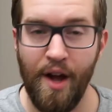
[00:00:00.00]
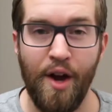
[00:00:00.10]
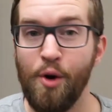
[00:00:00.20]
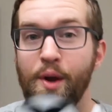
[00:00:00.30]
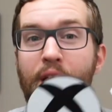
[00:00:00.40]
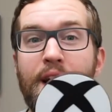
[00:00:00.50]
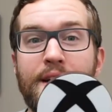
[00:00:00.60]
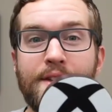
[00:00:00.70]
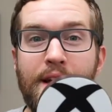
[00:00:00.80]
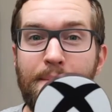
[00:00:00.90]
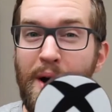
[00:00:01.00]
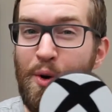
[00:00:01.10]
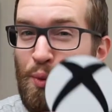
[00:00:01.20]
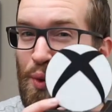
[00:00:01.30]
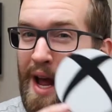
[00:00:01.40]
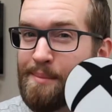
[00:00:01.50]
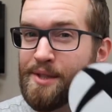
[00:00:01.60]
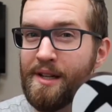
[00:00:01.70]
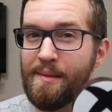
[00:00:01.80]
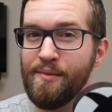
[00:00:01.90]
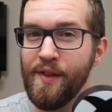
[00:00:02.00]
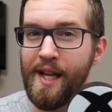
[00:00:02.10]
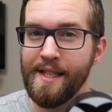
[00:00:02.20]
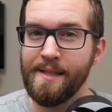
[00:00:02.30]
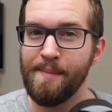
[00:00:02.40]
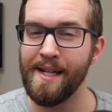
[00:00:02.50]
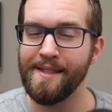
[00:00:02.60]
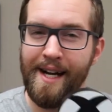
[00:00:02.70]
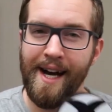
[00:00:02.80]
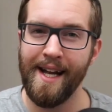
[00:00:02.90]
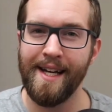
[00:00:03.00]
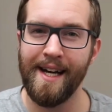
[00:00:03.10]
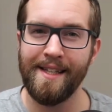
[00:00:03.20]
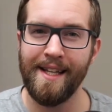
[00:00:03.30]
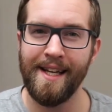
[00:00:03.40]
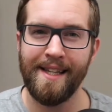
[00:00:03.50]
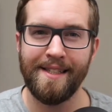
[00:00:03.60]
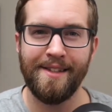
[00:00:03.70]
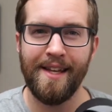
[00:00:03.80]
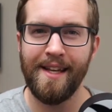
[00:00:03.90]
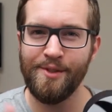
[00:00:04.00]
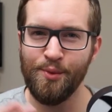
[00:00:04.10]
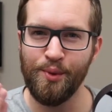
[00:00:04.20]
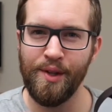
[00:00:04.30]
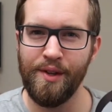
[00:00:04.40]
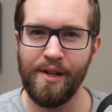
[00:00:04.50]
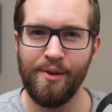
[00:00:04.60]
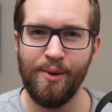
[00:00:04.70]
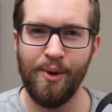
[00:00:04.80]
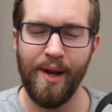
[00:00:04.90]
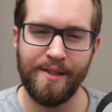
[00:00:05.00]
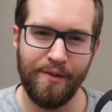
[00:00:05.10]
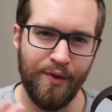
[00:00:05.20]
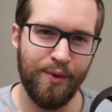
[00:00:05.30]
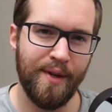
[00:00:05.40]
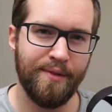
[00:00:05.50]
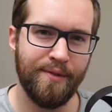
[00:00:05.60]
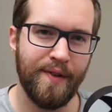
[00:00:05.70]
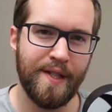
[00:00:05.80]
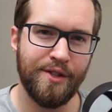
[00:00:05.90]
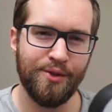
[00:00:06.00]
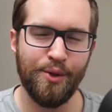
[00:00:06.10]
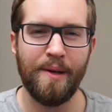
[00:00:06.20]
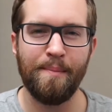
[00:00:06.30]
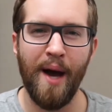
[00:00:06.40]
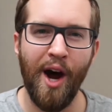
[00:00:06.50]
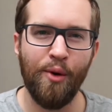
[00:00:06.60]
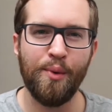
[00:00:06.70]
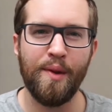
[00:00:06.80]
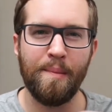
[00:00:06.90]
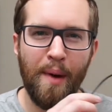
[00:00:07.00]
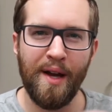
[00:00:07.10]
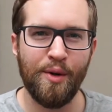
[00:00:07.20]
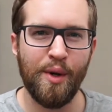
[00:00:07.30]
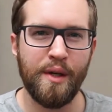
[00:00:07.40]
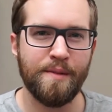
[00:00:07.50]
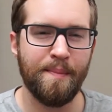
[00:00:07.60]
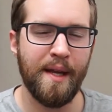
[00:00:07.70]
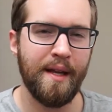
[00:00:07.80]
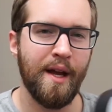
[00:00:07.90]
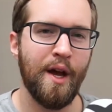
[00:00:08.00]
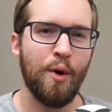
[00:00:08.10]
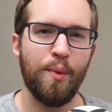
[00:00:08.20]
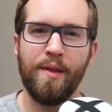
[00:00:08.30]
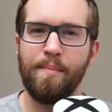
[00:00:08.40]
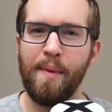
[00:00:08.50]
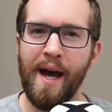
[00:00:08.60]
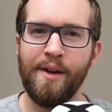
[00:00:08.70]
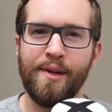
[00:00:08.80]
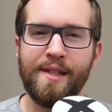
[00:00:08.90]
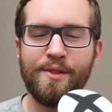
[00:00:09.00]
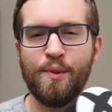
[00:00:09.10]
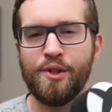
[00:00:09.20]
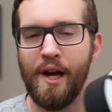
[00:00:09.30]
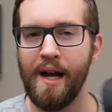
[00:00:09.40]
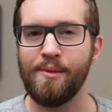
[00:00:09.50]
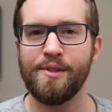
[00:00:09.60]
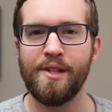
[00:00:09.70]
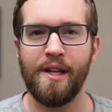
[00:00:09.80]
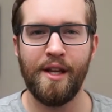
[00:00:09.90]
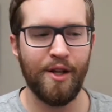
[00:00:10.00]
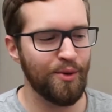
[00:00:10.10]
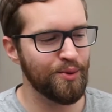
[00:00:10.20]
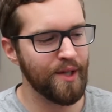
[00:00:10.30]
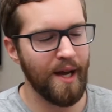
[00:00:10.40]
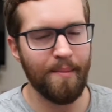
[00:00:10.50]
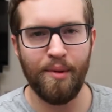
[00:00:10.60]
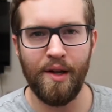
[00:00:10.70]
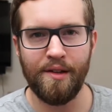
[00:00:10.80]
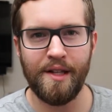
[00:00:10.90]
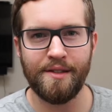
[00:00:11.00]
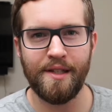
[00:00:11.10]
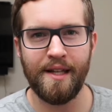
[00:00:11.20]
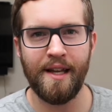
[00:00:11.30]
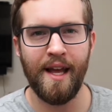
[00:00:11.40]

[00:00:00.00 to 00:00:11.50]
Okay guys, that about wraps it up for the Xbox Icon Light. This thing is really cool, it has a few different features. You can power it with micro USB, with batteries, which I would say to use. I plugged this in